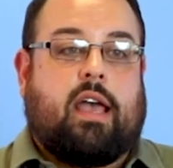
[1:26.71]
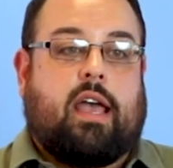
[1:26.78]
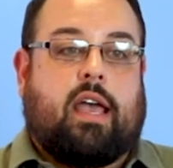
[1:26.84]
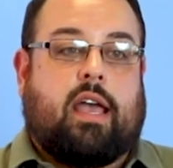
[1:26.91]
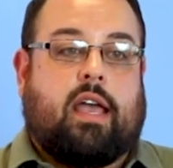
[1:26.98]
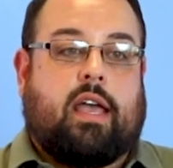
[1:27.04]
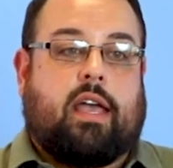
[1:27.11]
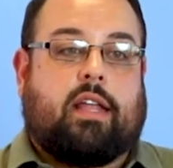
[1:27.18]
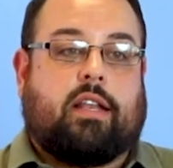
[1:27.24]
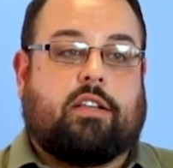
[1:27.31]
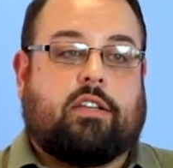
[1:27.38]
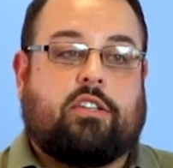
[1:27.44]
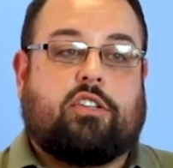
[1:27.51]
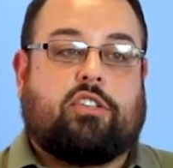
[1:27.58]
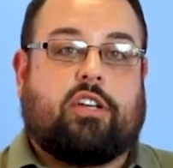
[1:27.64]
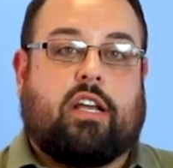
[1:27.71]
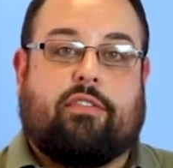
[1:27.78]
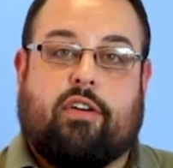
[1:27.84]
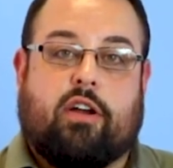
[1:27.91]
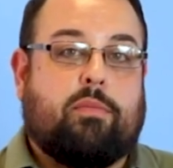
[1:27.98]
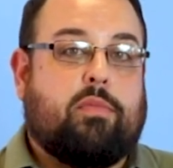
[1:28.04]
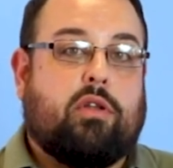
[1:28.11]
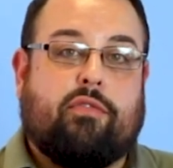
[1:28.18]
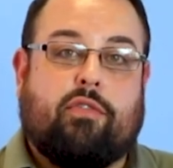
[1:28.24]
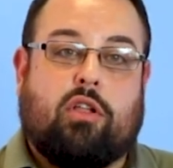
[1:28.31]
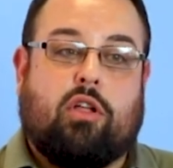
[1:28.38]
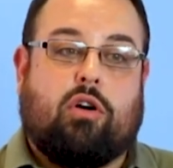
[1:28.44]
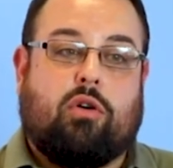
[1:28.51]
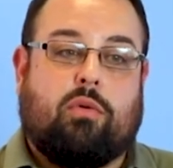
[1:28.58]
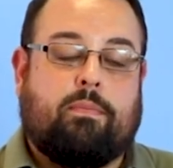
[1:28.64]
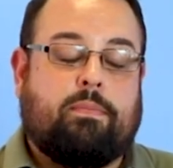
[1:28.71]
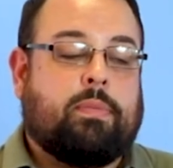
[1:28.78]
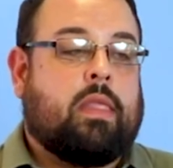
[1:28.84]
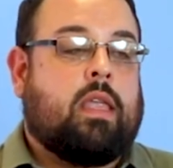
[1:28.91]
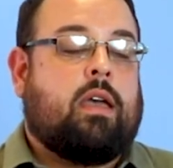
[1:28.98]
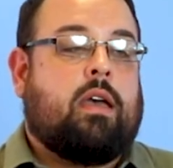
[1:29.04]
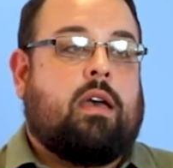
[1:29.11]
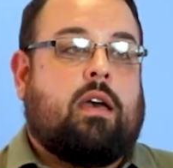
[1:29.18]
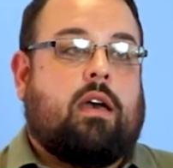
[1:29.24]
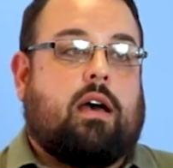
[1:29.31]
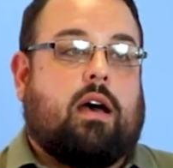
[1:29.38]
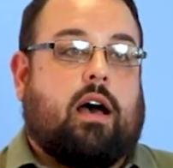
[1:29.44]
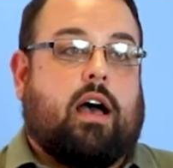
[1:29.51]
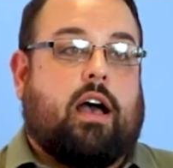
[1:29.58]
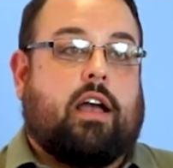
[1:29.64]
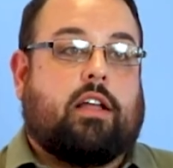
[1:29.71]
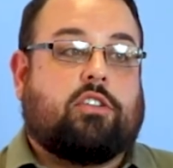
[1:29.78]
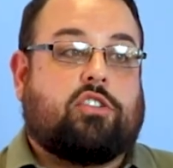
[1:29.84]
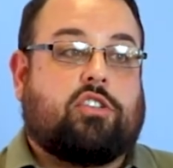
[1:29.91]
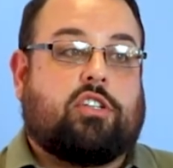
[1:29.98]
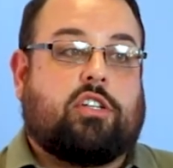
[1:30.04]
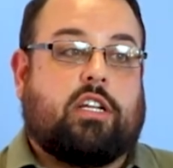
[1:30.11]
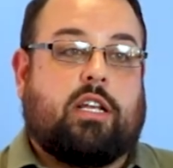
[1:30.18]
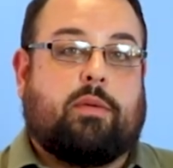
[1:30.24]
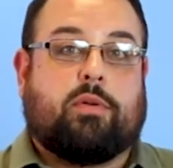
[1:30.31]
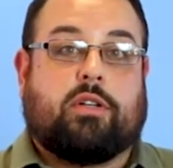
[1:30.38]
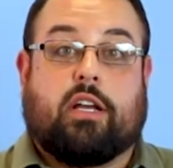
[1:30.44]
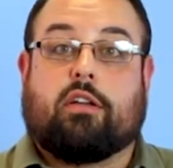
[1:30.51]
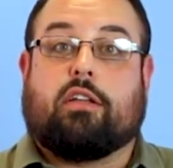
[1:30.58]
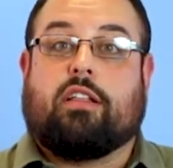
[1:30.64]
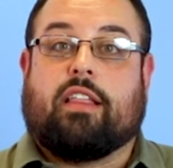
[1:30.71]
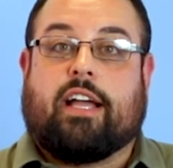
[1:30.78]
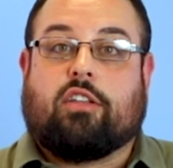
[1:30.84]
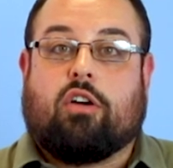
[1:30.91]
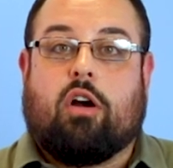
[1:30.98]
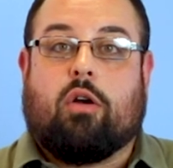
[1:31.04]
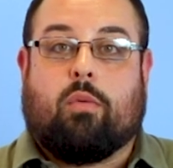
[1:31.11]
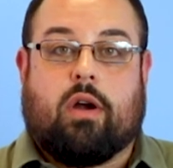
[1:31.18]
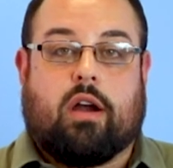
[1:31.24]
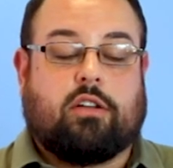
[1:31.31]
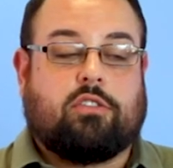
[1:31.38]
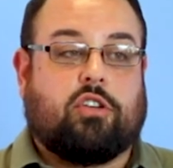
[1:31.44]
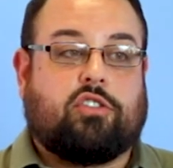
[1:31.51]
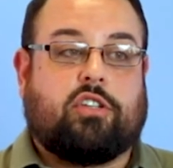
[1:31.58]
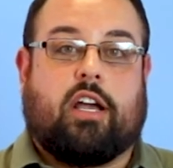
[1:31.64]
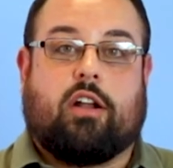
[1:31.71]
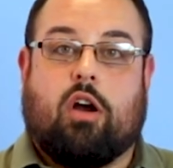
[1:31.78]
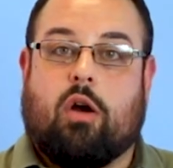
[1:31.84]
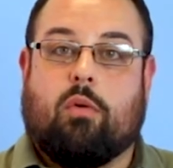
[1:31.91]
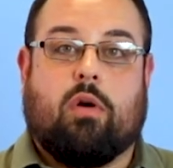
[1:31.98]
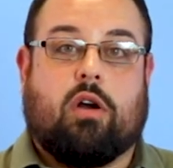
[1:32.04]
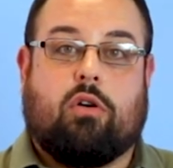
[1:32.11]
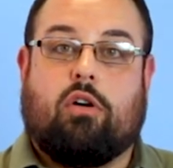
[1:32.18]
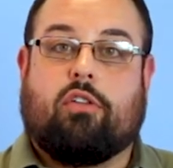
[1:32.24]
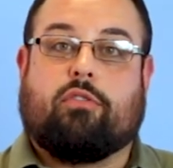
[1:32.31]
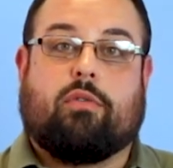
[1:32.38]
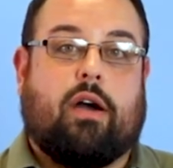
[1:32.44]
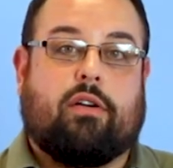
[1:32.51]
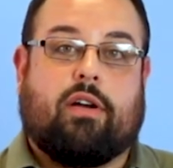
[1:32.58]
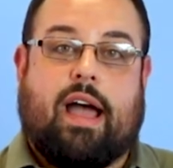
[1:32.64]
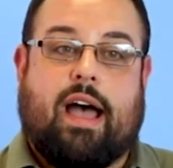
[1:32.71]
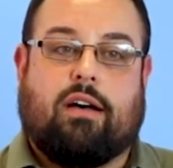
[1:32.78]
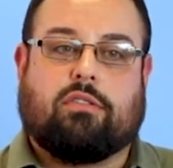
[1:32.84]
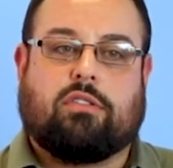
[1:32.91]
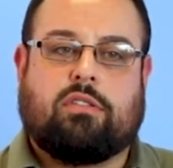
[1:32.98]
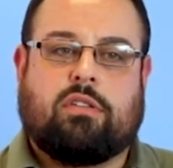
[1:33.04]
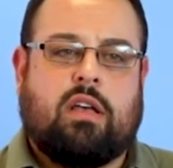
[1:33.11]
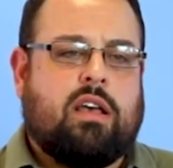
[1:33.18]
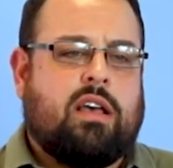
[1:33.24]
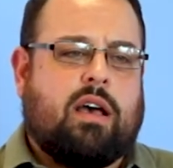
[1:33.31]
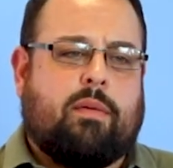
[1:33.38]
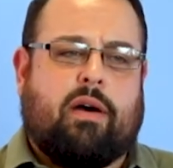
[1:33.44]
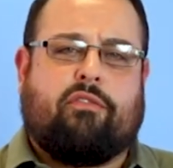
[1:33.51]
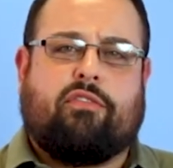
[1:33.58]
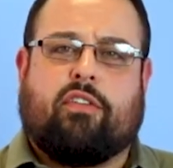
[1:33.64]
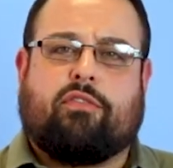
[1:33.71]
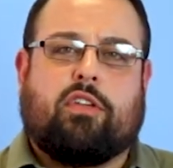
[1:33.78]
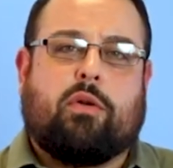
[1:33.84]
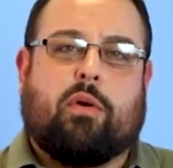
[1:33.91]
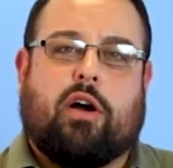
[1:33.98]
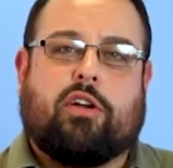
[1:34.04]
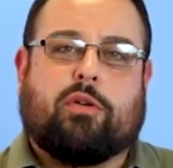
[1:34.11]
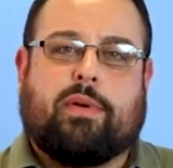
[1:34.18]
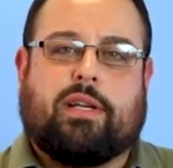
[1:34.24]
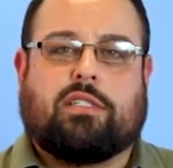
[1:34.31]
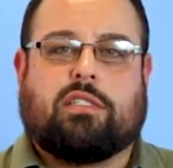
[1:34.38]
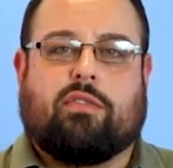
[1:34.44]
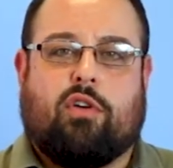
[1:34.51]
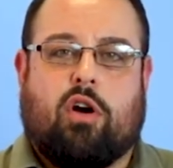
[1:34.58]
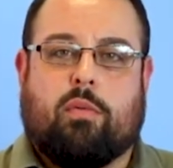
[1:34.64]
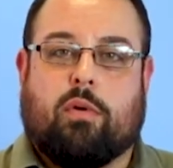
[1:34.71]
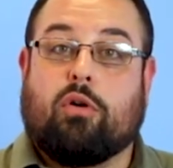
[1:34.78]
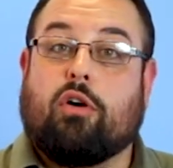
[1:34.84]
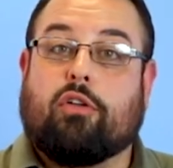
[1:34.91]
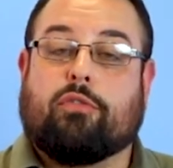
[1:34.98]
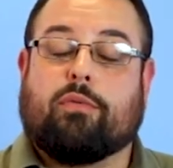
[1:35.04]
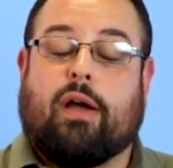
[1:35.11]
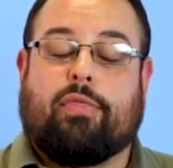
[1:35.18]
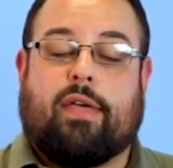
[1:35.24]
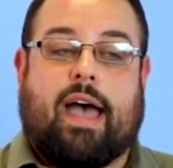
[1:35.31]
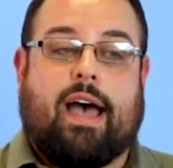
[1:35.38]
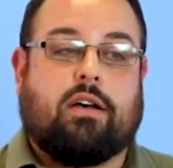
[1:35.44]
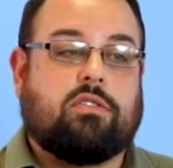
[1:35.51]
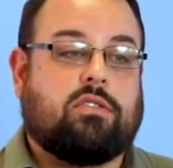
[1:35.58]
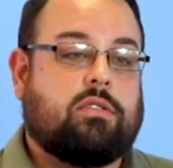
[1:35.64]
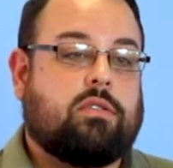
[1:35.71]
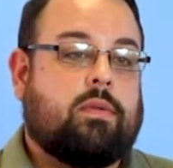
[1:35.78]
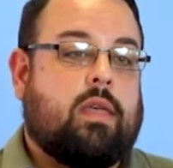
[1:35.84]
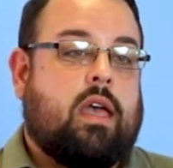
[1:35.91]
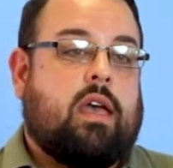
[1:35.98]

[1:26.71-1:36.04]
and she had a very beautiful home, and she particularly liked artwork. So she had artwork all throughout her house, about 50 to 100 pieces of artwork all throughout the house.